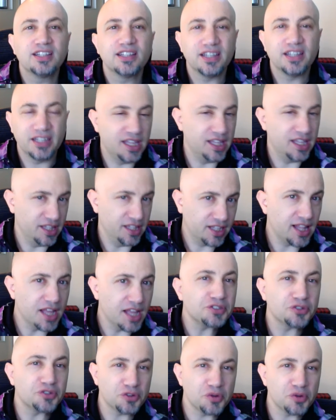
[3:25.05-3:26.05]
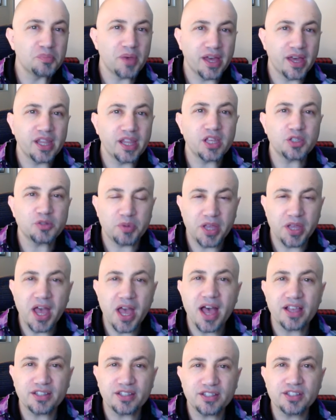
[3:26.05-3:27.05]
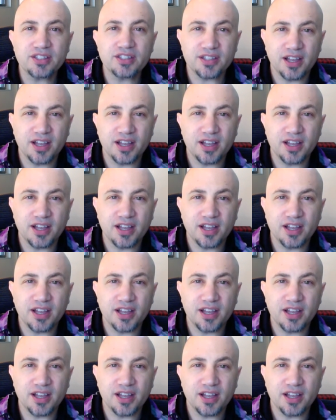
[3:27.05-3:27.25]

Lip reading: in the classroom at HBS,